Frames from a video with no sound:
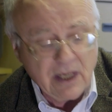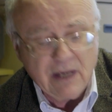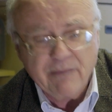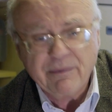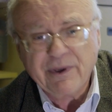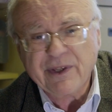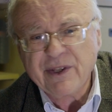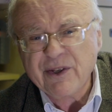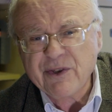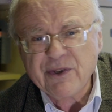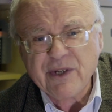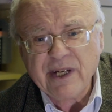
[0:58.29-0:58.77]

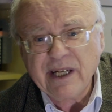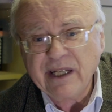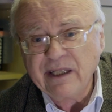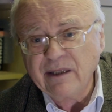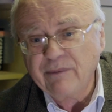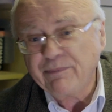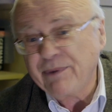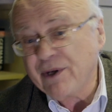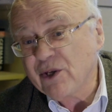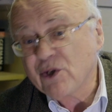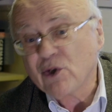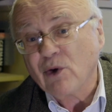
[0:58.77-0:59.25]
But the
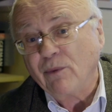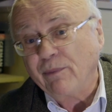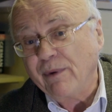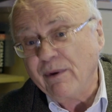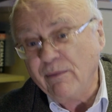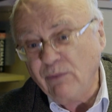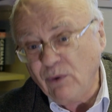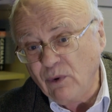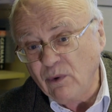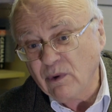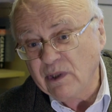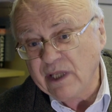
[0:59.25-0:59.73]
tailpiece could be
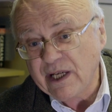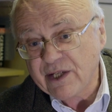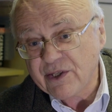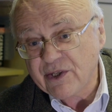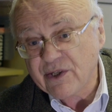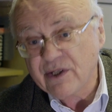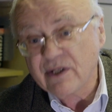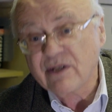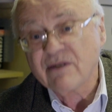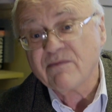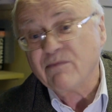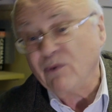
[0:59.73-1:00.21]
more
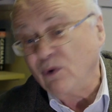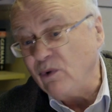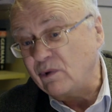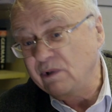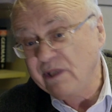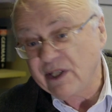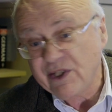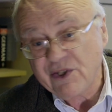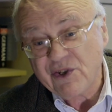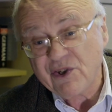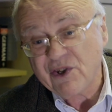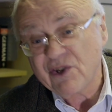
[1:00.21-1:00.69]
letters, more
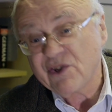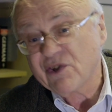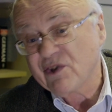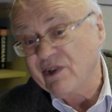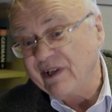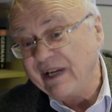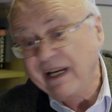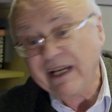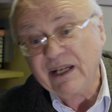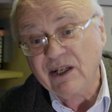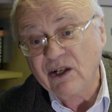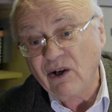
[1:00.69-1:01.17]
digits
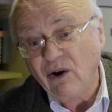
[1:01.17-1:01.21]
in any